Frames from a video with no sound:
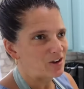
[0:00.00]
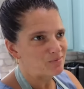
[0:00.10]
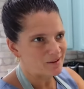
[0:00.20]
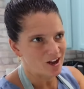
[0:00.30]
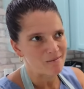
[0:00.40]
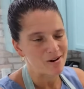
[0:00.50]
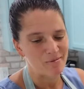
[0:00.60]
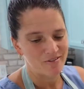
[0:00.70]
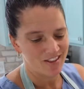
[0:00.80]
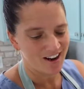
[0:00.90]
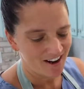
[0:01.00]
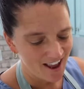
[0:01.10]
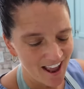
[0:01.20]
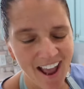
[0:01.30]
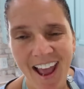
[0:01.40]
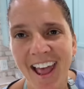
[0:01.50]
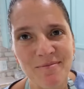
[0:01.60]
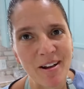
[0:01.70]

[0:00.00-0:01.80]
I opened my cupboard up over there, and